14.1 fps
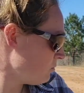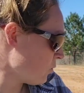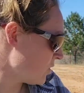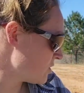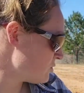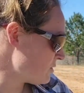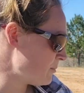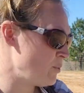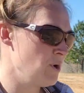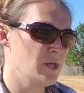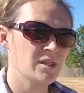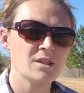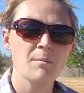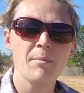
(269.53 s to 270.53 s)
Once we
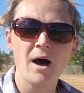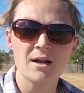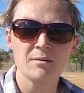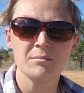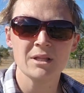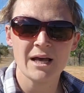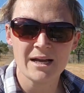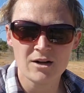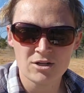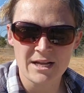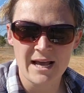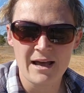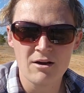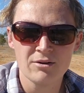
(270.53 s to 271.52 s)
put the bottom layer
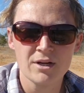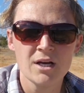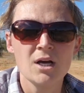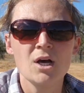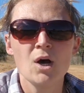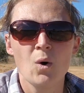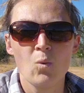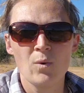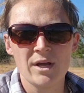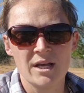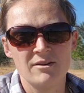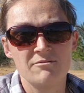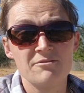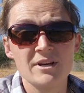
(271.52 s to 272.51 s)
down, we
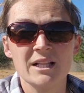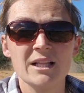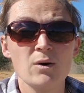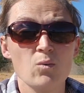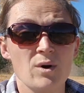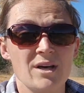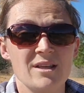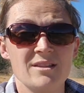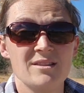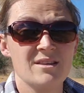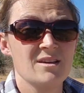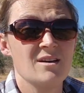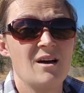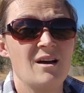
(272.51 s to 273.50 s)
can fill it with
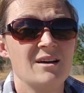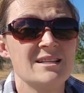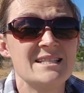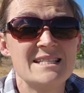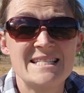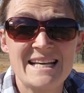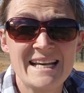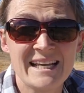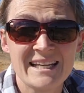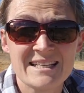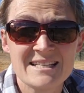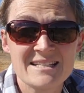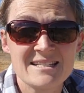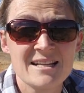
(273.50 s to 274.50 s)

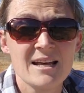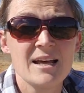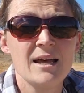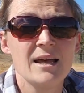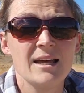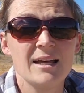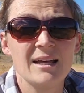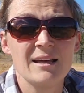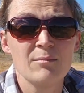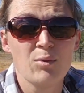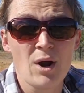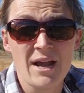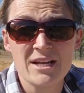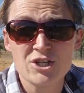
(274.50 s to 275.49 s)
sticks,
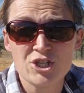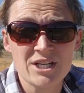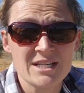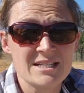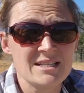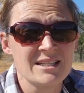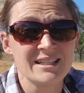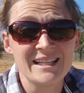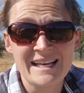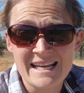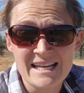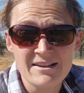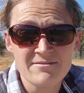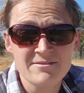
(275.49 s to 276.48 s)
branches,
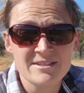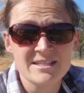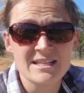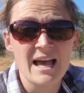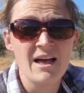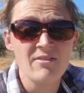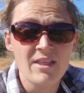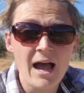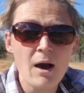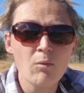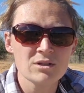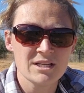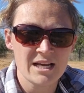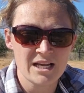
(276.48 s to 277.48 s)
leaves, and that
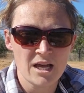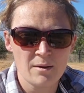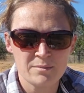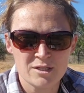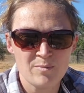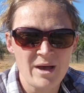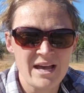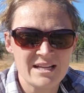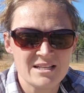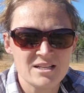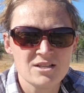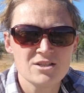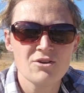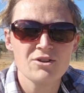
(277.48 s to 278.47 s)
will take up space
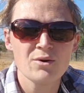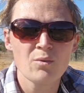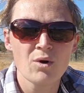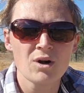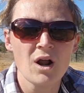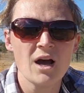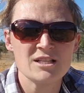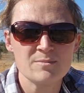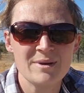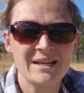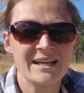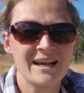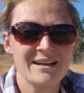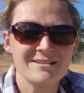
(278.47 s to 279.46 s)
so that we're not
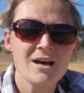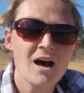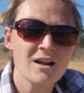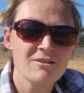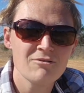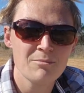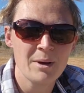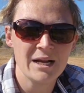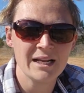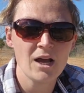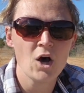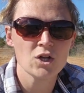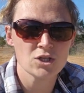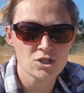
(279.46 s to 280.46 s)
spending a ton of money
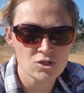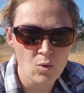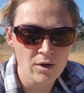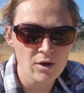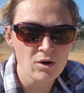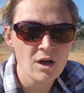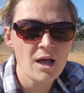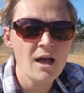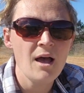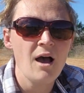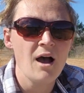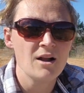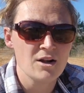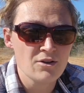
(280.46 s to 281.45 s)
on soil.
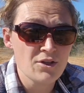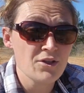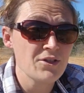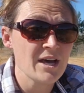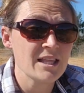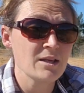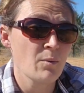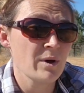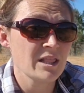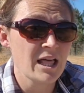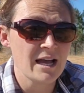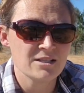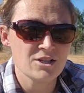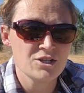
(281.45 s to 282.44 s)
Another thing that we
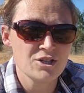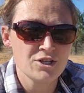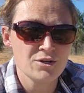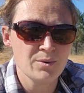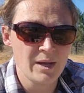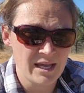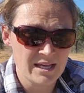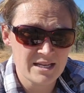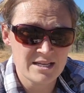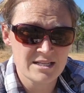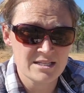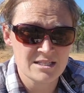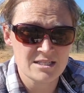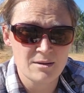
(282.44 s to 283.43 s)
like to do
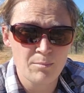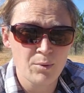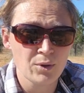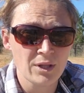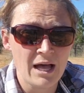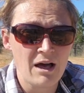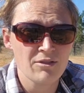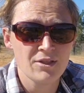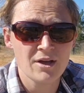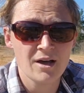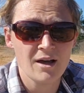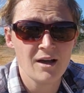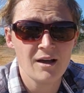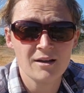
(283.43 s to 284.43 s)
is
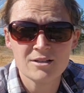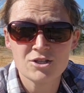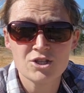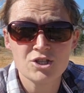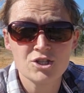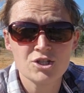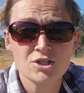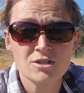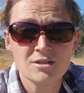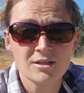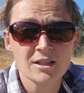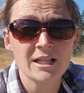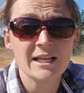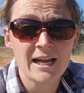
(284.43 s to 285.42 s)

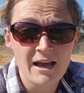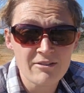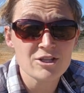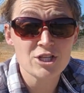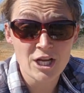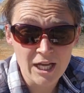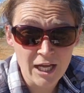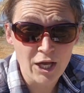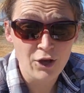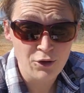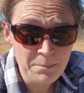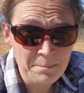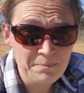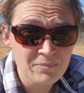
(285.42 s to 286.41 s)
clean out the chicken
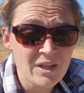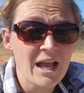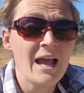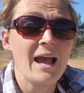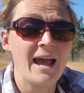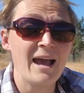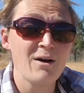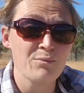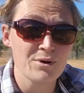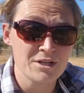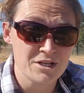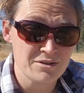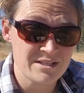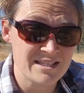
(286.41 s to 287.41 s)
coop, and we
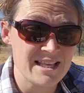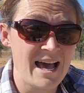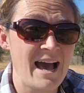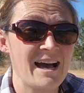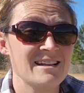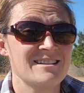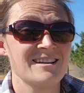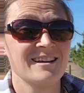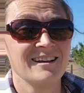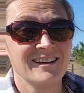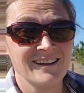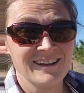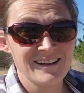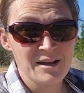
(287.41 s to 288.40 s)
use that
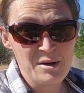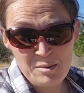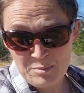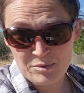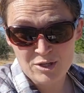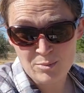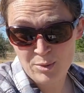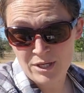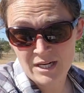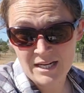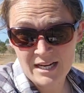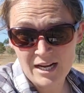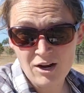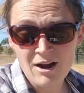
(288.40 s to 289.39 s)
to put
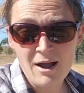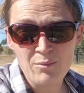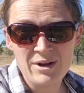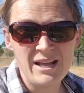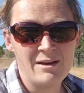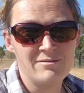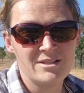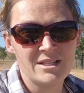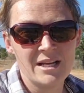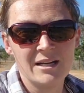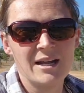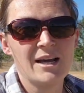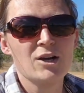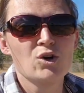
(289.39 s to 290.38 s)
in here, and we have
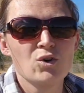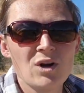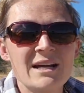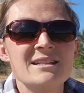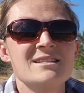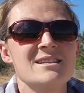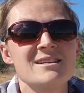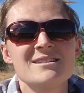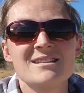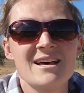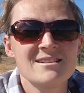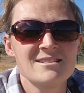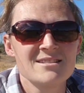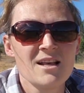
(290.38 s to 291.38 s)
seen a great
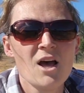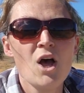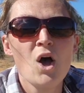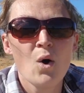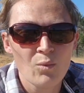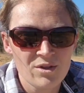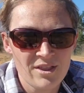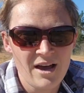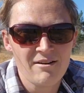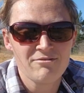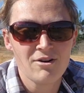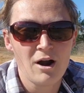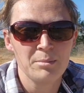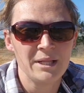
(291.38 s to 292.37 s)
success with that
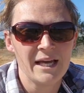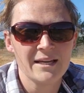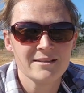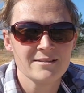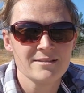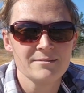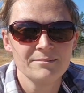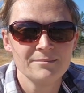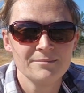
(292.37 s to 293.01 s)
for our plants.